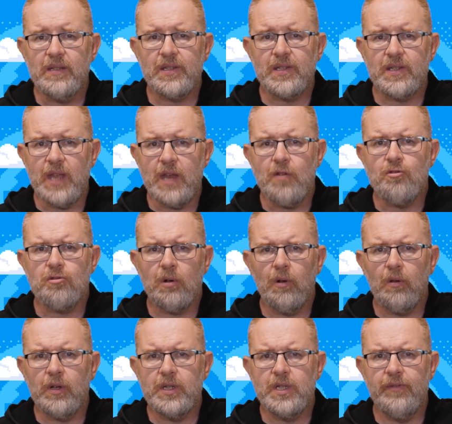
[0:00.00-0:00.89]

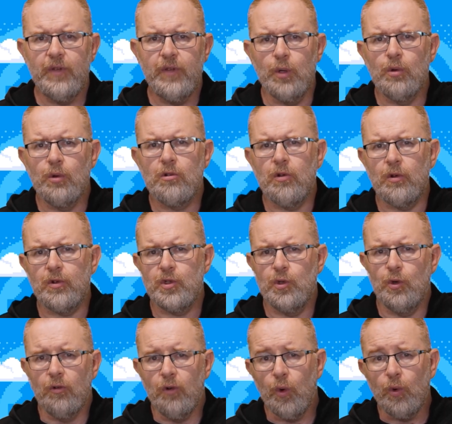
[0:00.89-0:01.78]
centralized view across
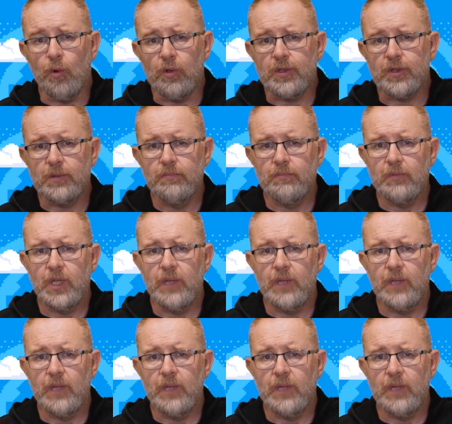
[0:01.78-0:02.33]
your orgs,